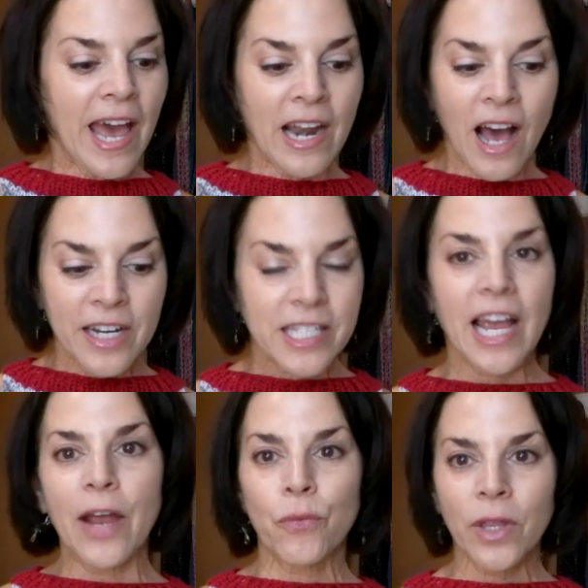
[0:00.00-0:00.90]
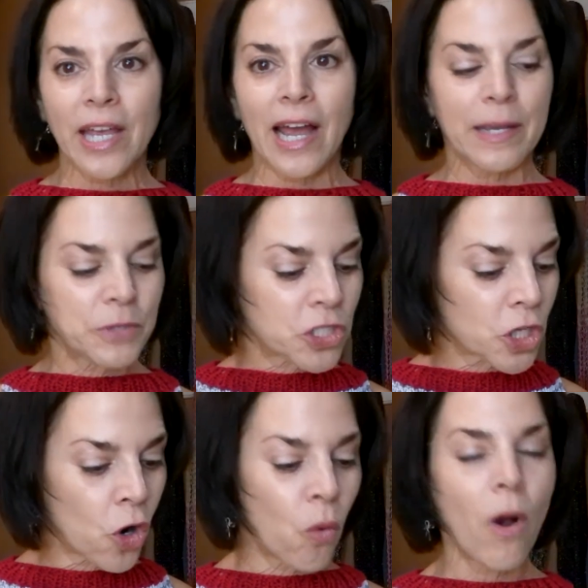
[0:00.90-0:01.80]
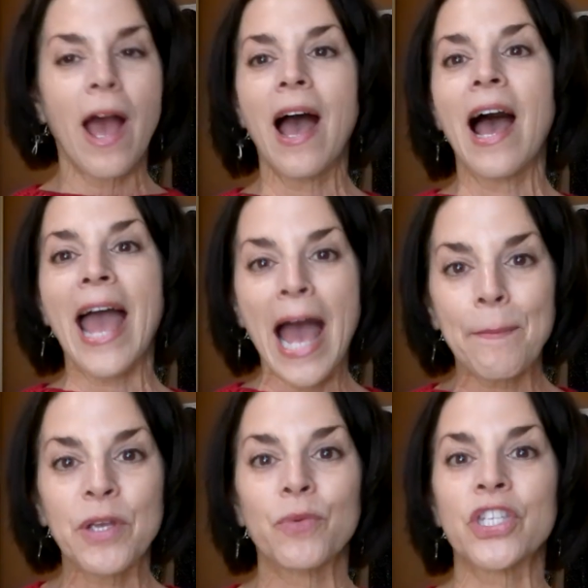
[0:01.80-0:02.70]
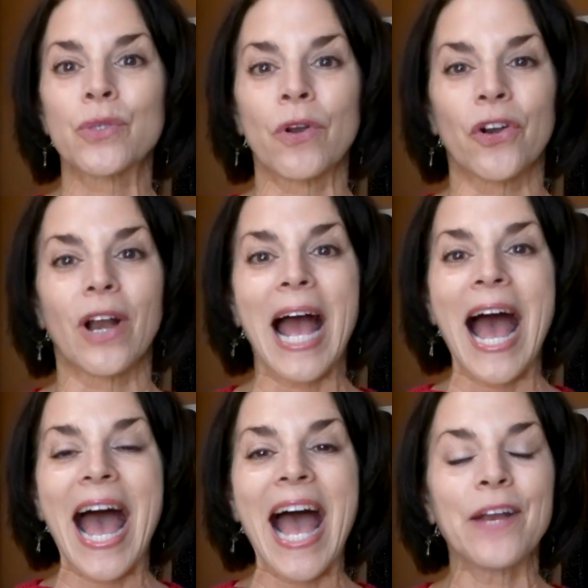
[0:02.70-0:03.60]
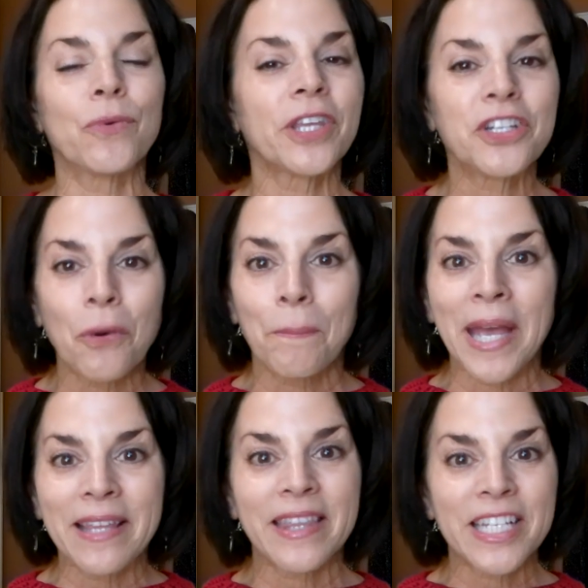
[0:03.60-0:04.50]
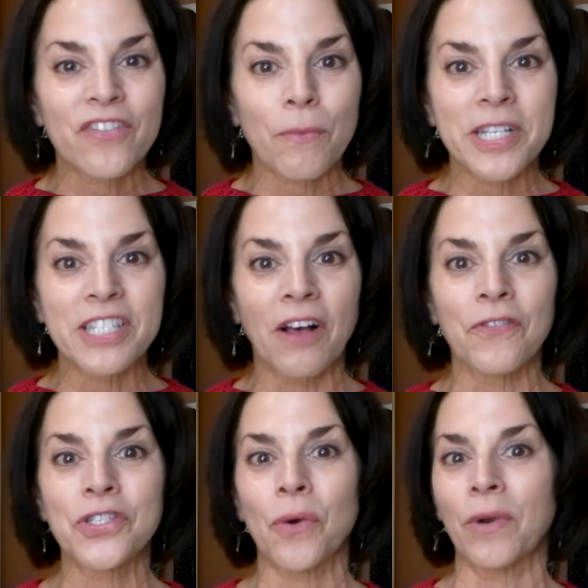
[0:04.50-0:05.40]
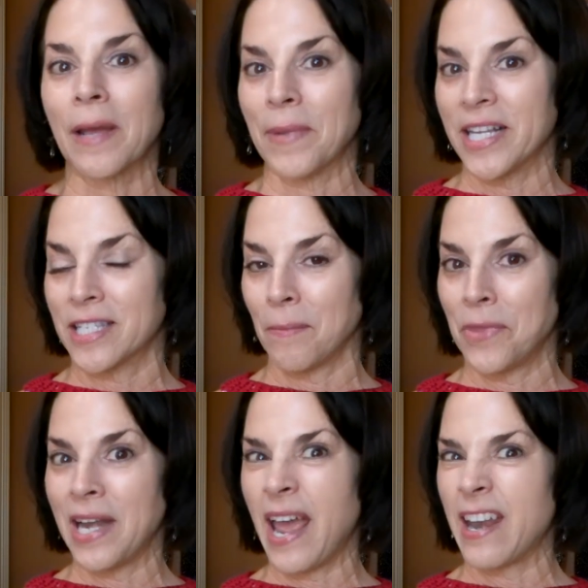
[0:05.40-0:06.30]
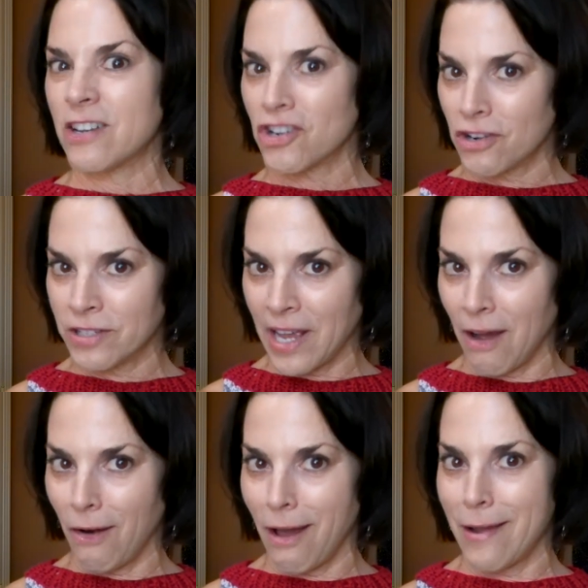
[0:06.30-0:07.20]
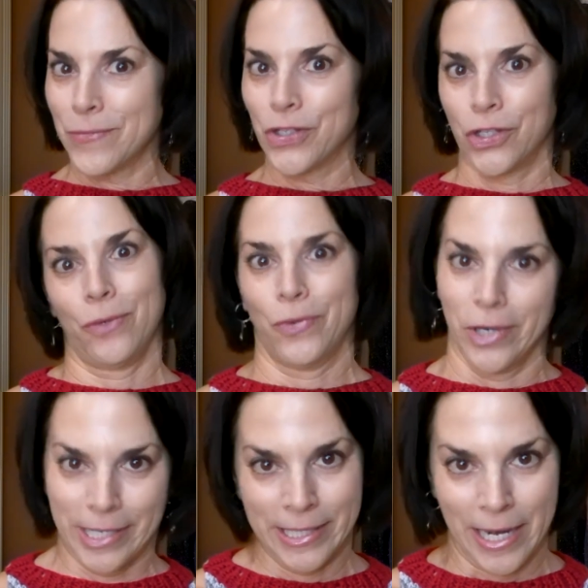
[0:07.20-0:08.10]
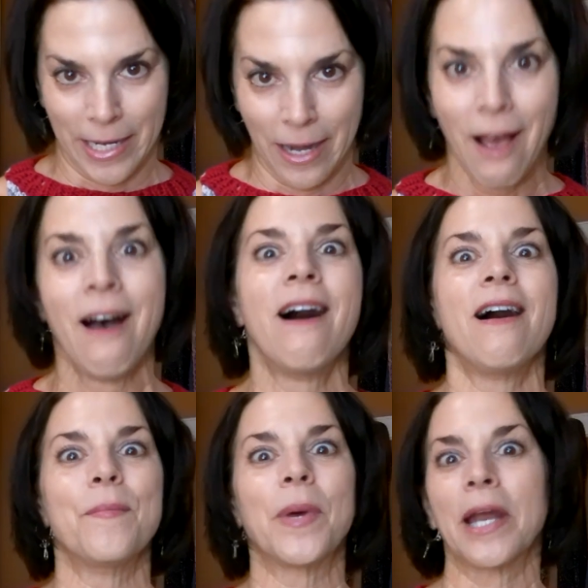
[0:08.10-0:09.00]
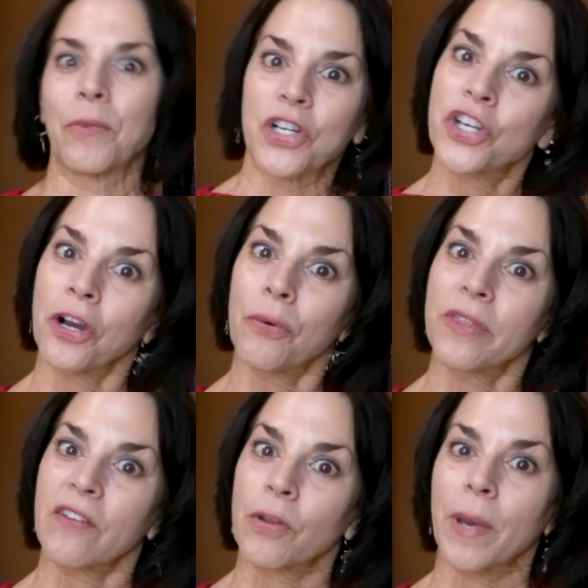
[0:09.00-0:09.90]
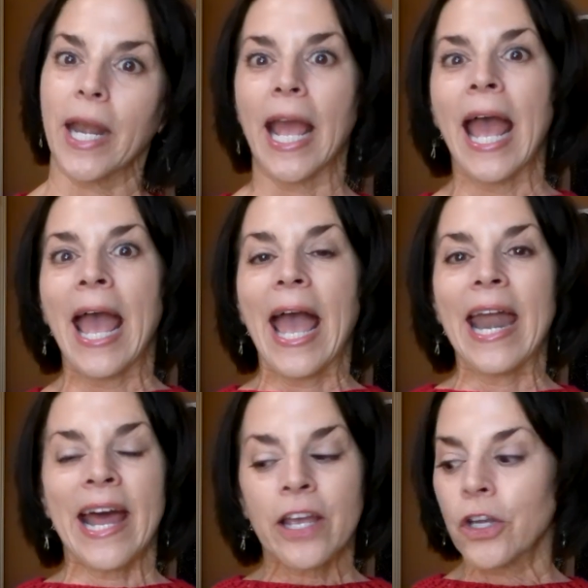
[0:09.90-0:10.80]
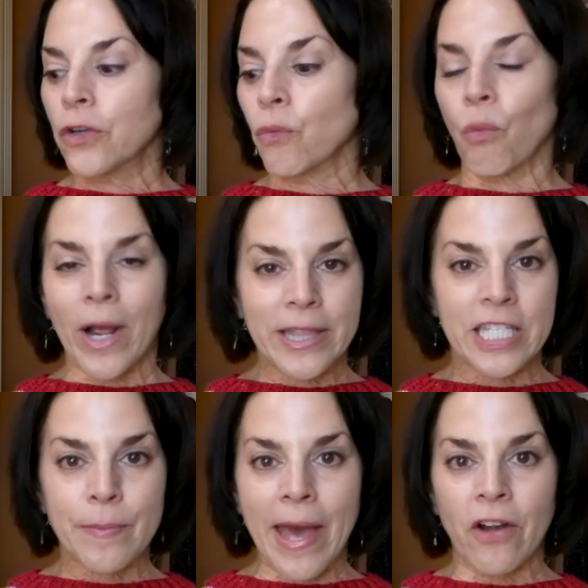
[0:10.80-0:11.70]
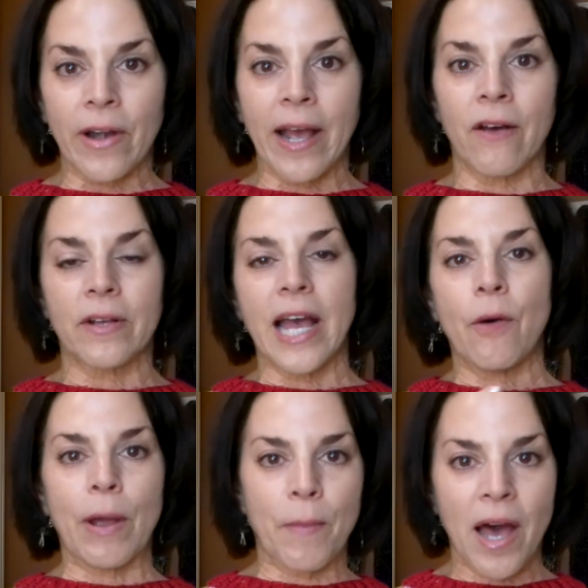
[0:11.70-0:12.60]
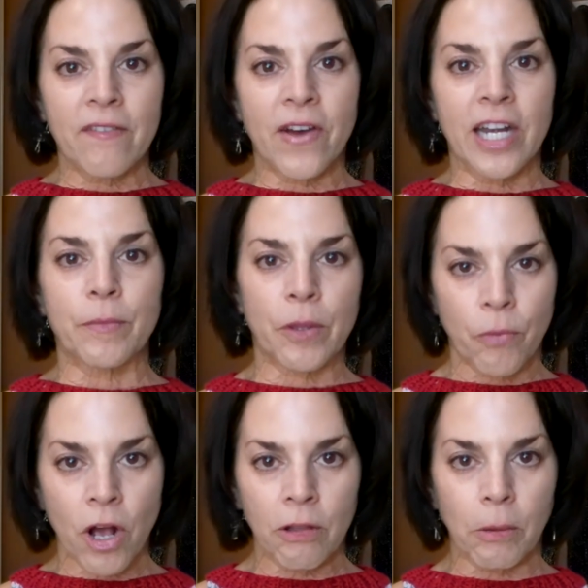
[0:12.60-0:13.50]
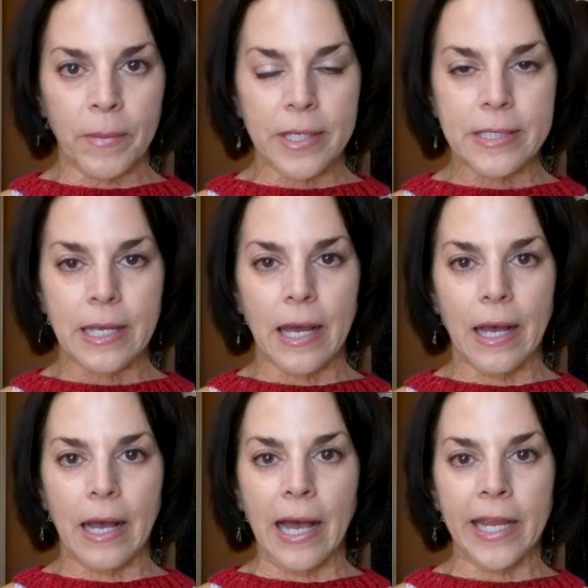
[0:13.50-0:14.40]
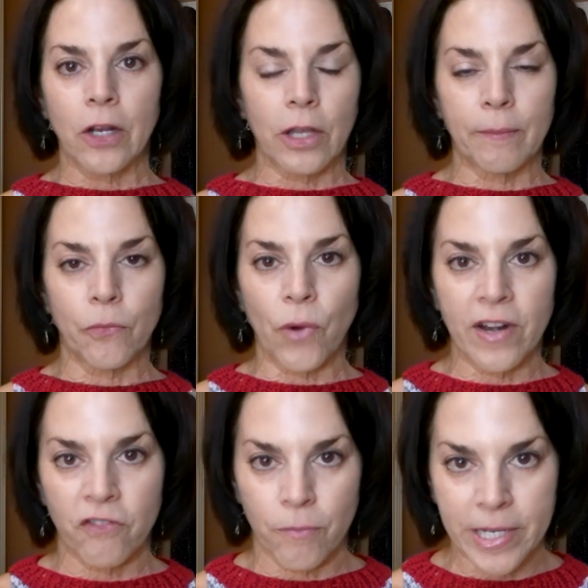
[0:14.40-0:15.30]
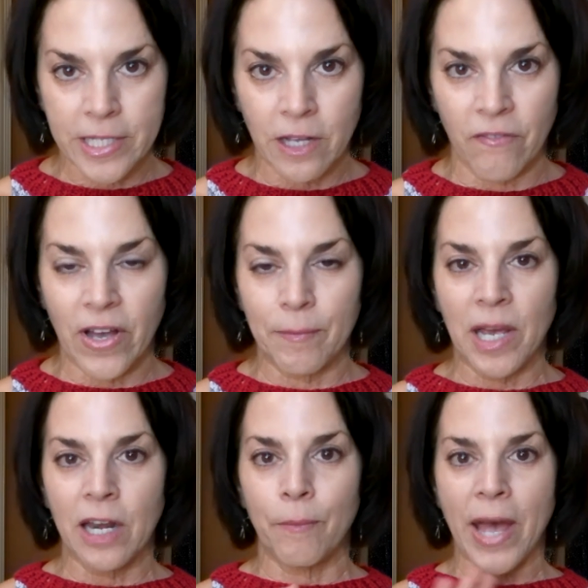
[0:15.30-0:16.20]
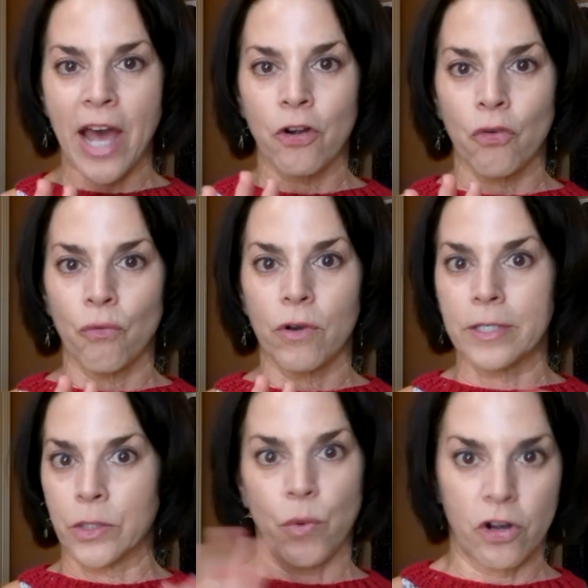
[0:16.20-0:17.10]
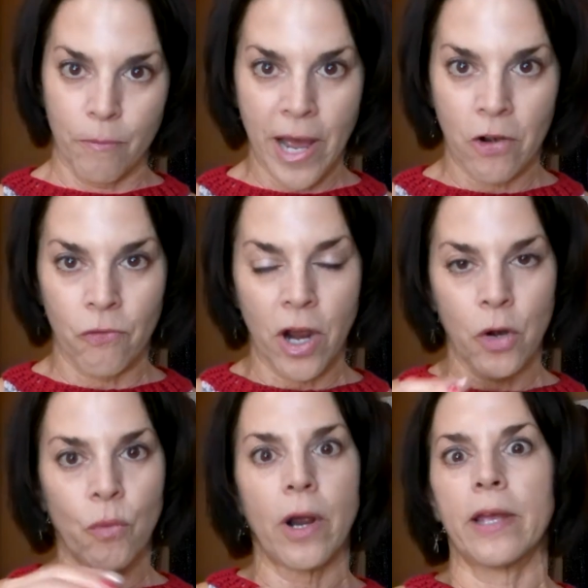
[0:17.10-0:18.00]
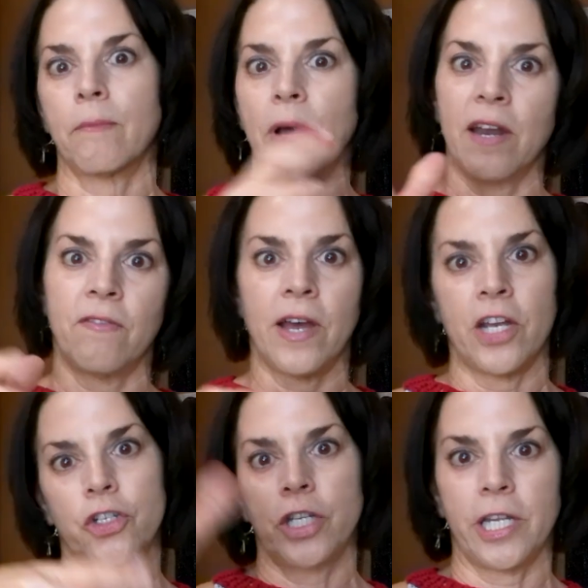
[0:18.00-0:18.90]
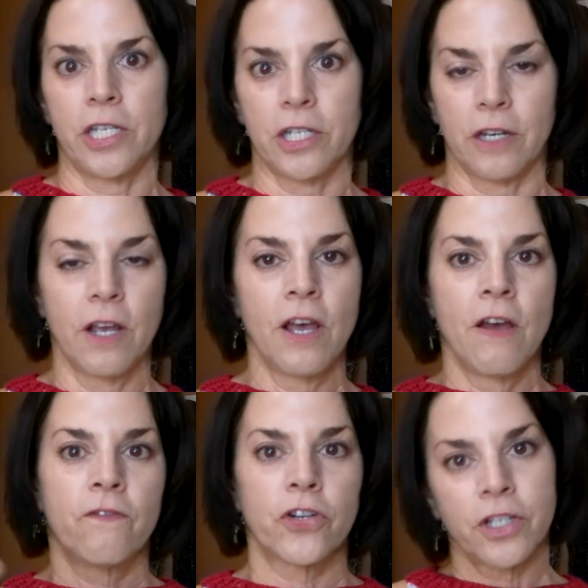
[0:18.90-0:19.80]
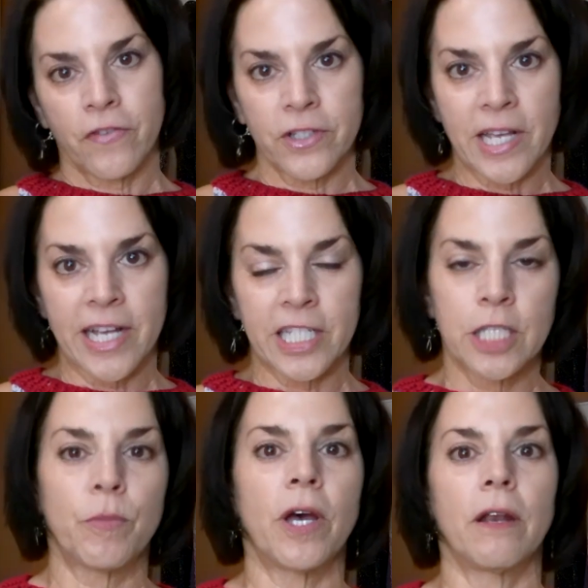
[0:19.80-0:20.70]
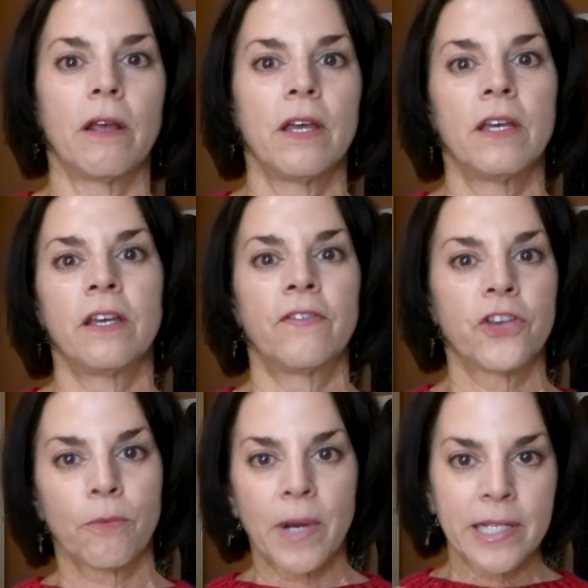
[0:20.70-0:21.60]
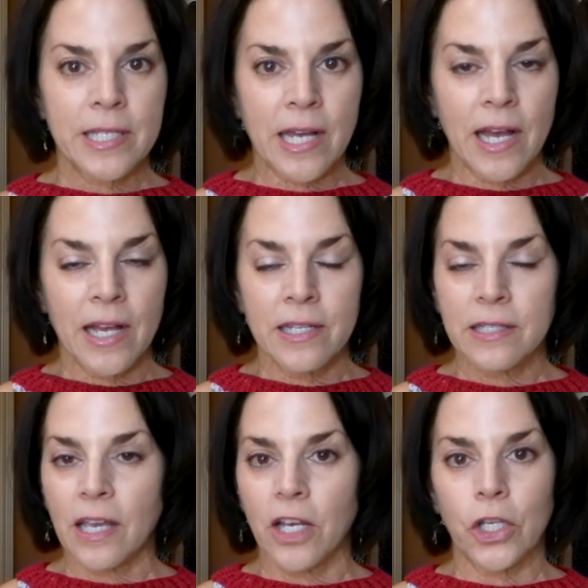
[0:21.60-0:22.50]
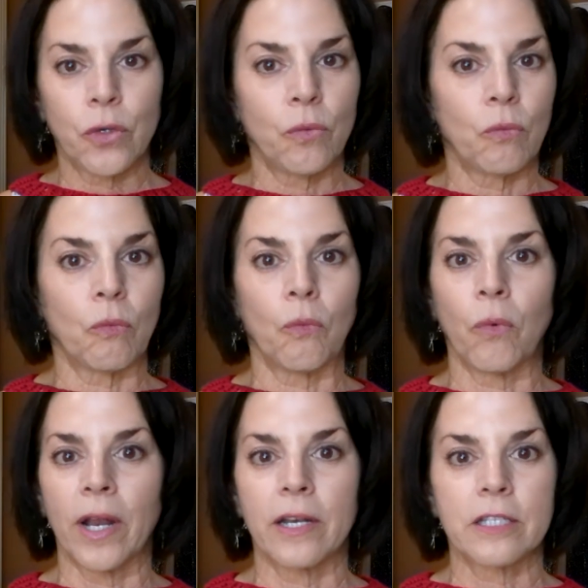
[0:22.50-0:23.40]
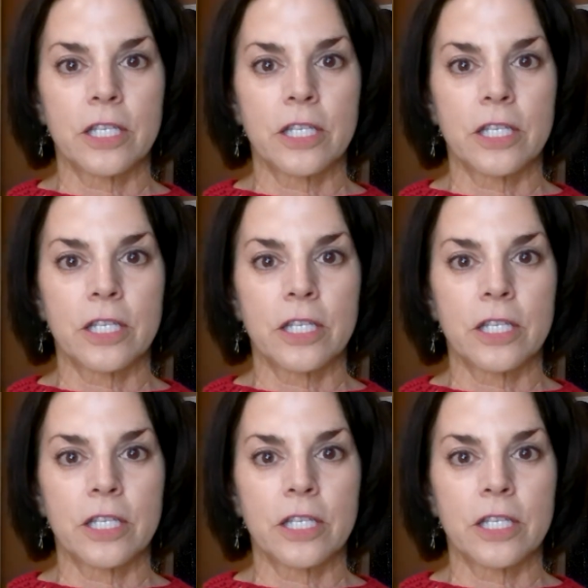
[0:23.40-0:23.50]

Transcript: And honestly, I am so happy with sweater. I really don't make things for myself. So when I make something and it turns out, I'm super excited. And I want to share it with everybody. And I could write this pattern out how I modified it, but the problem is I can only write it for myself. I'm not a sweater pattern writer where I can modify and change it for different sizes. But if you're my size and you want